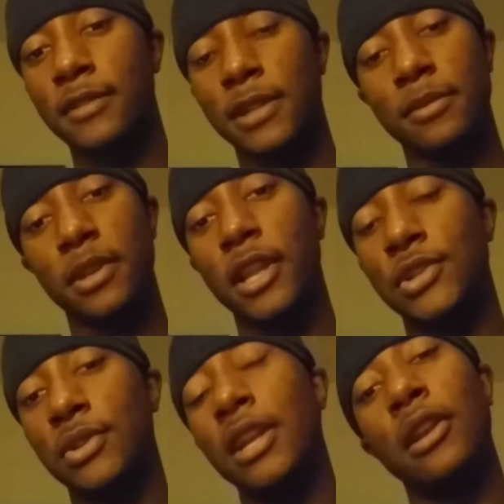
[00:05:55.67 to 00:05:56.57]
something that
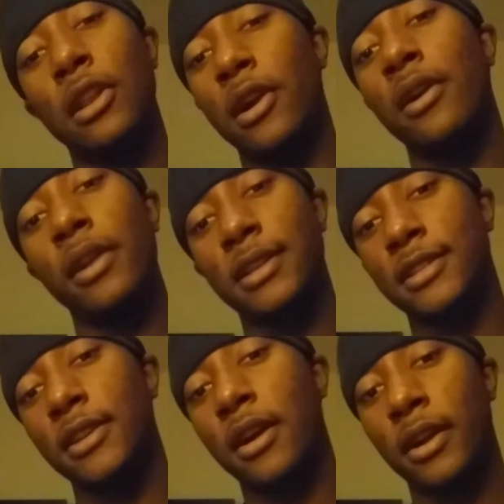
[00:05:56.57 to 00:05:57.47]
you didn't learn at
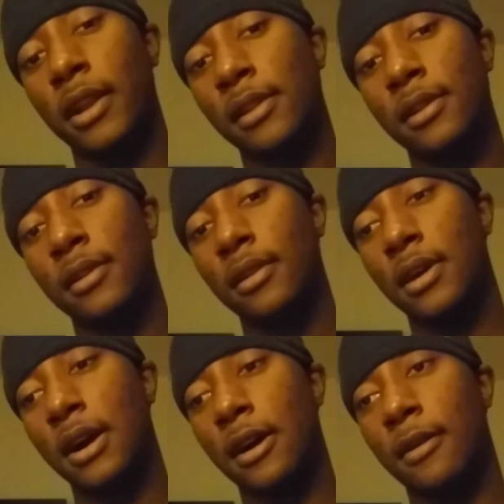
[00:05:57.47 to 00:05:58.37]
C.R England
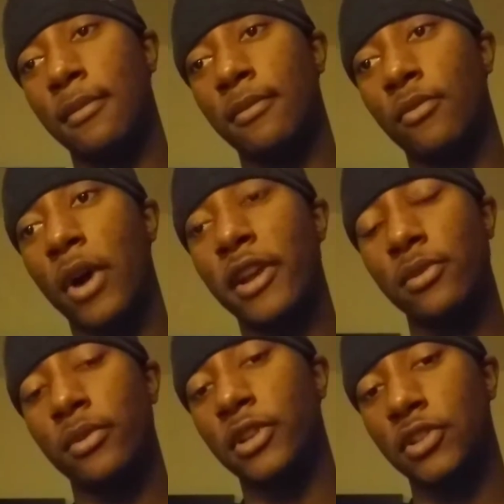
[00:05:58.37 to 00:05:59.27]
while
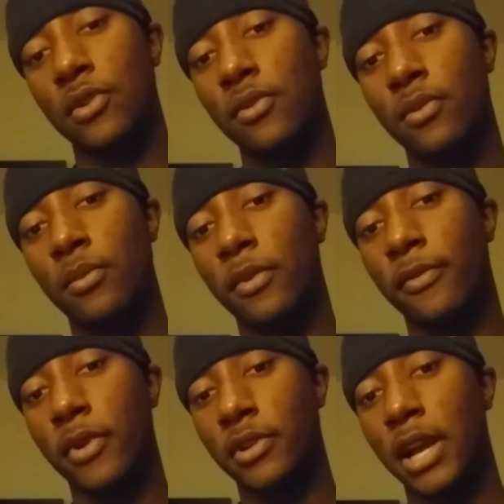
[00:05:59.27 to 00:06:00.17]
you were in school
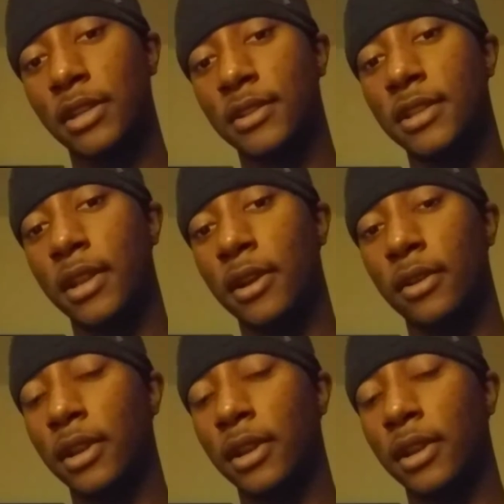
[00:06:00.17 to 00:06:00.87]
before you got your CDL.